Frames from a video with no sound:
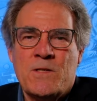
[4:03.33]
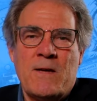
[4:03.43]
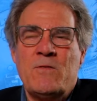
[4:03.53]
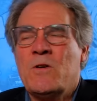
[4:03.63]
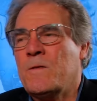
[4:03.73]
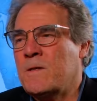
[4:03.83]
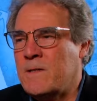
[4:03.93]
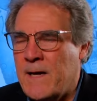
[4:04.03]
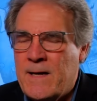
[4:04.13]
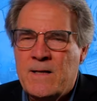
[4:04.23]
Even though the
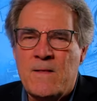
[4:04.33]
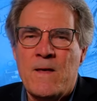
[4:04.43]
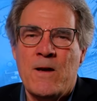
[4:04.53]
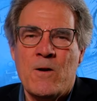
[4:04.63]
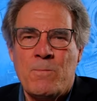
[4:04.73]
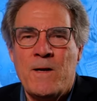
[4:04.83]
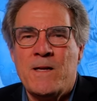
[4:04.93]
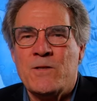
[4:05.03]
Dead and the Airplane